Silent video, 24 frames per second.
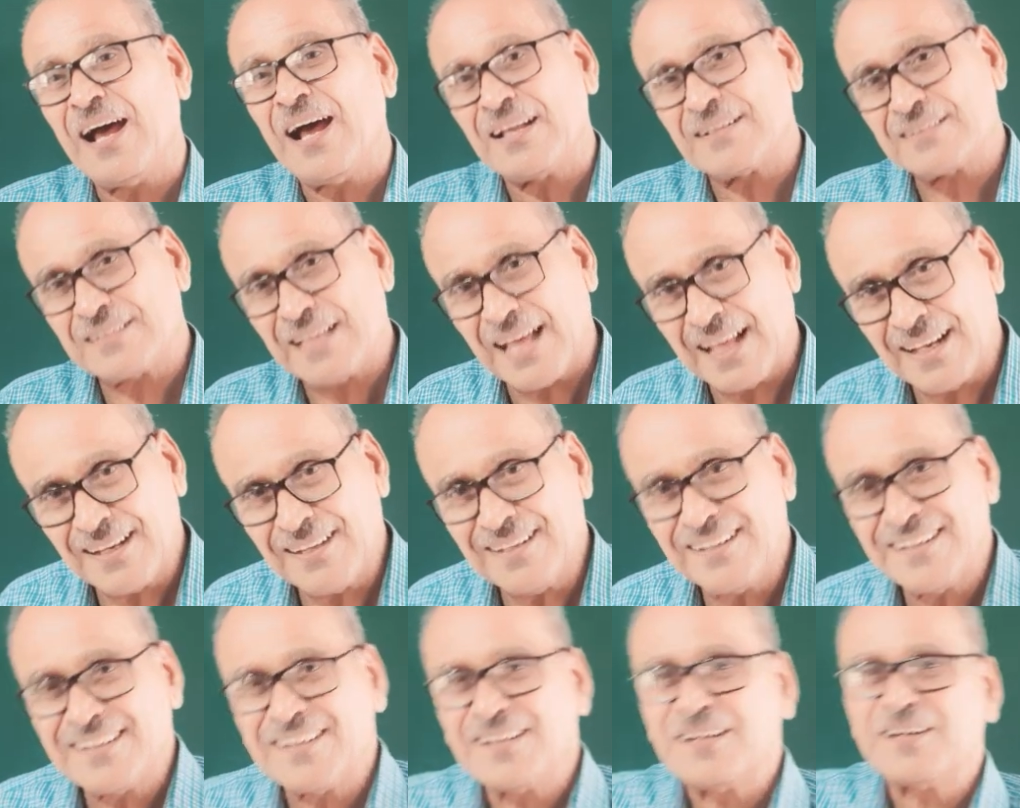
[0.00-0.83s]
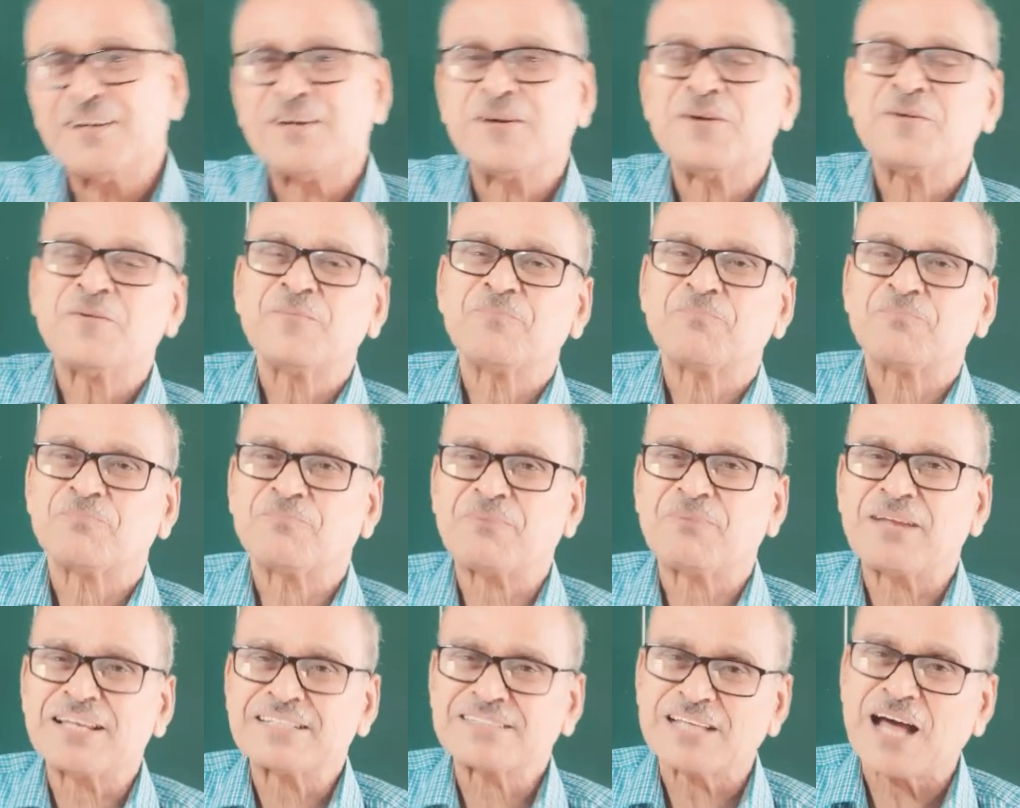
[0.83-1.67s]
then
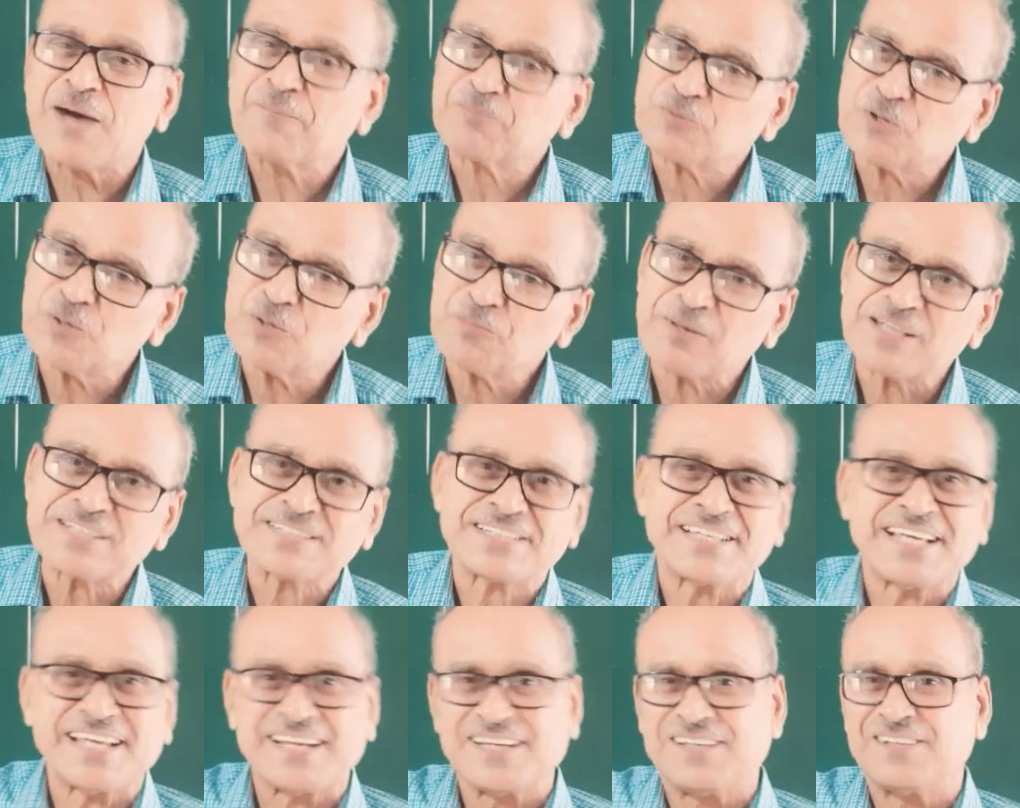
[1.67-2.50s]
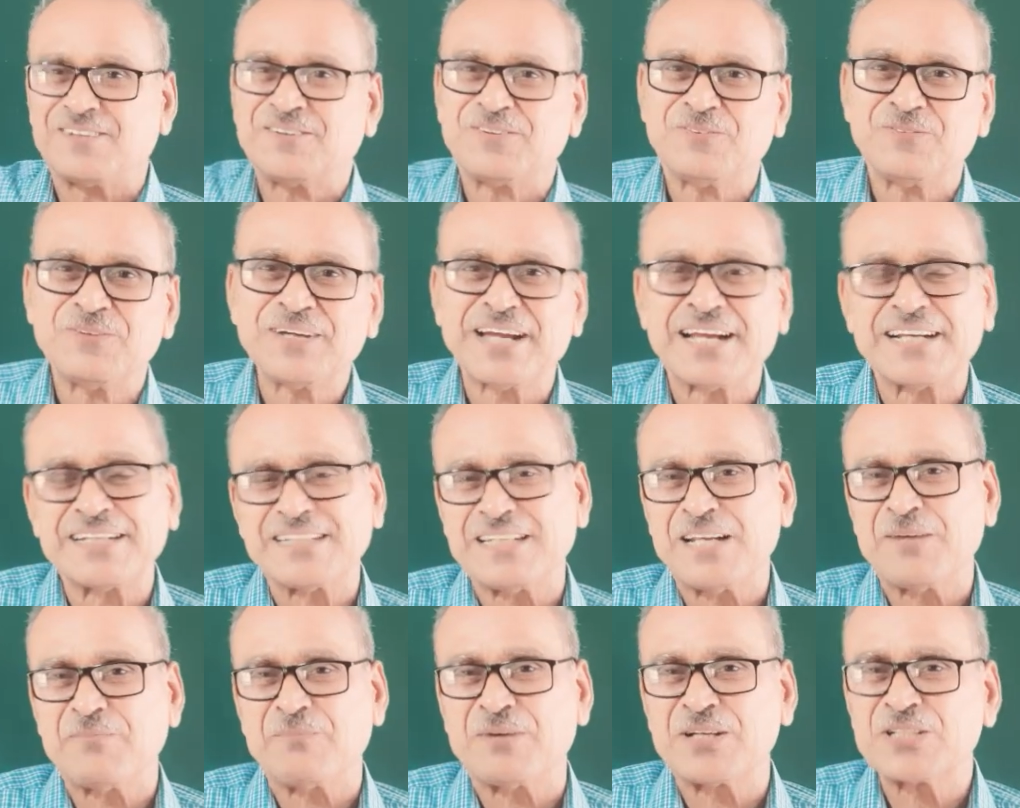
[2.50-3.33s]
plus up to plus L, we get
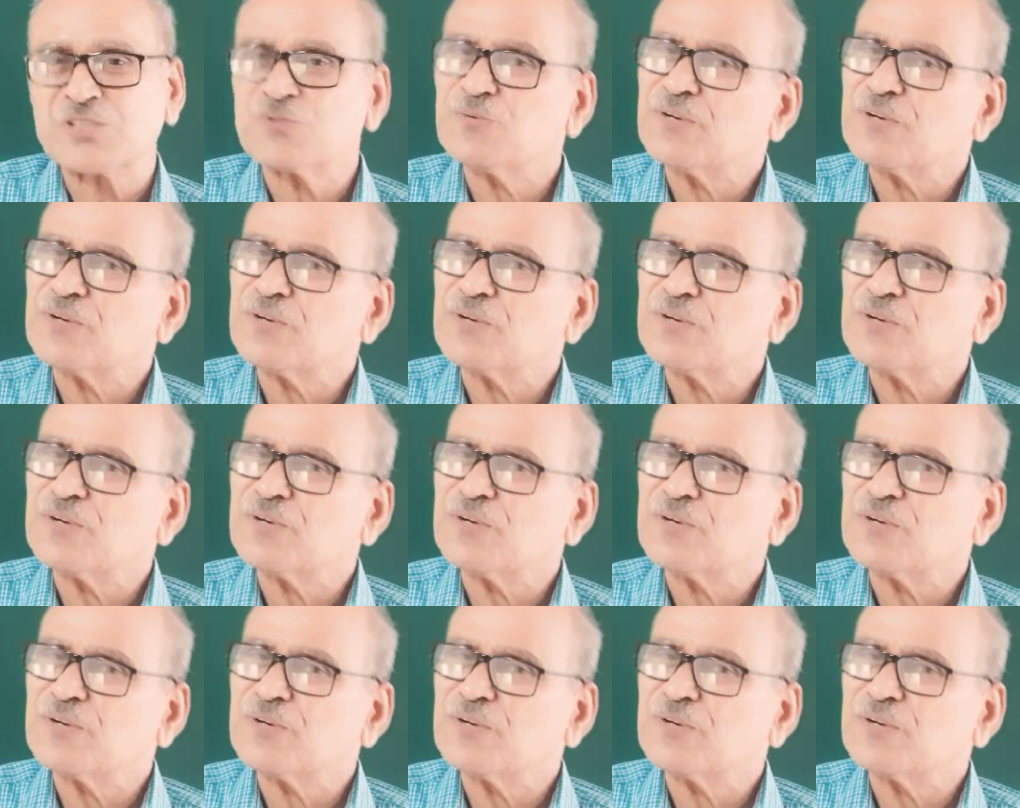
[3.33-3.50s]
numbers.